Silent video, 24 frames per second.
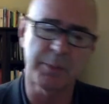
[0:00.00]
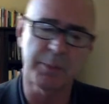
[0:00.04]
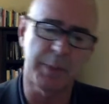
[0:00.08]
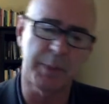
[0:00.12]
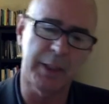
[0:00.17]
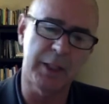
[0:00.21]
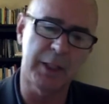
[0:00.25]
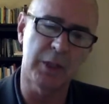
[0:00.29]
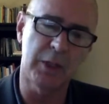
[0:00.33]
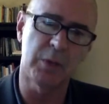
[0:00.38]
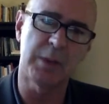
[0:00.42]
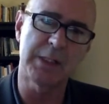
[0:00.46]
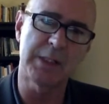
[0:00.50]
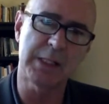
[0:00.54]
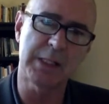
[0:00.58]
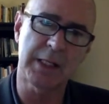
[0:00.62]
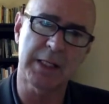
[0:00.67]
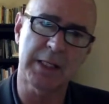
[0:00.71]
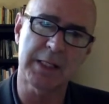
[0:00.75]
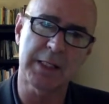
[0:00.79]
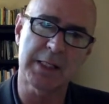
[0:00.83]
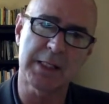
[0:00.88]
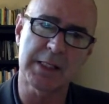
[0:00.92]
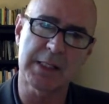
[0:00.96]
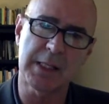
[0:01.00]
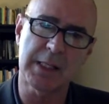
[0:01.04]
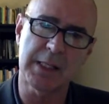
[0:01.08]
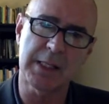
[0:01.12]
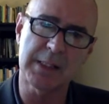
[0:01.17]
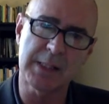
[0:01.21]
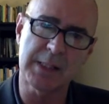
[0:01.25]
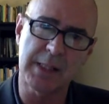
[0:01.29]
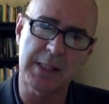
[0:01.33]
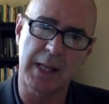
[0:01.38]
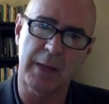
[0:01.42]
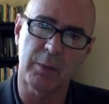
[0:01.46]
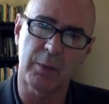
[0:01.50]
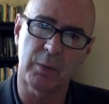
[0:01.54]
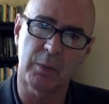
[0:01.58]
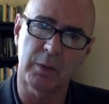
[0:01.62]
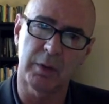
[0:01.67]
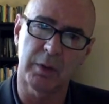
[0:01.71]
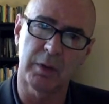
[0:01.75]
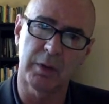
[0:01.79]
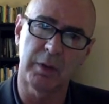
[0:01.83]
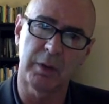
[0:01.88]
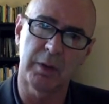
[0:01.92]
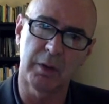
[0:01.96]
but egoistic in the sense that
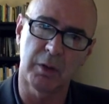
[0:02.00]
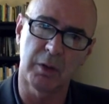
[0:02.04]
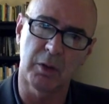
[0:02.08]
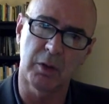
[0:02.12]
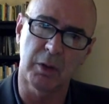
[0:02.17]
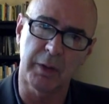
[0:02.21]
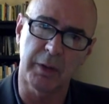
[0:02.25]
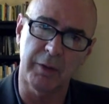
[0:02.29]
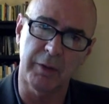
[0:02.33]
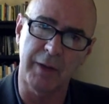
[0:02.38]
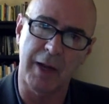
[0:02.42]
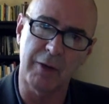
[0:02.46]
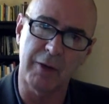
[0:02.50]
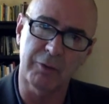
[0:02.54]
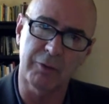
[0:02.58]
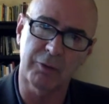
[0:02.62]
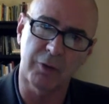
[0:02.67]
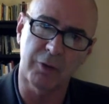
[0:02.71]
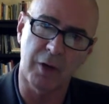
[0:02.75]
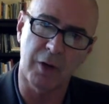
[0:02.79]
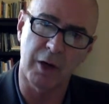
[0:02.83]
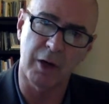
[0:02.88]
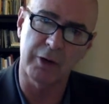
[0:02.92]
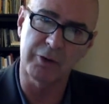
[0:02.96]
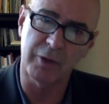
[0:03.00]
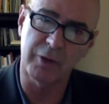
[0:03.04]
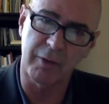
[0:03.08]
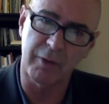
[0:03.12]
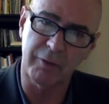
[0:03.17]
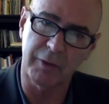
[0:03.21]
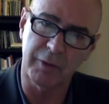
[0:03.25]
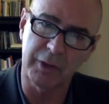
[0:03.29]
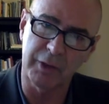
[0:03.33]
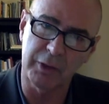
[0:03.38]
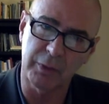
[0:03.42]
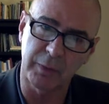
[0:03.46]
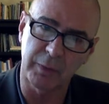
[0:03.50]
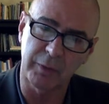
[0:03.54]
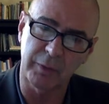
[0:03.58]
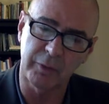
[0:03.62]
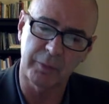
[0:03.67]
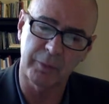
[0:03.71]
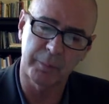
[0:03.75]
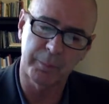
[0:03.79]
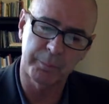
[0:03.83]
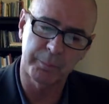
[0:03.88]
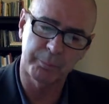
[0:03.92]
we're looking out for our self-interest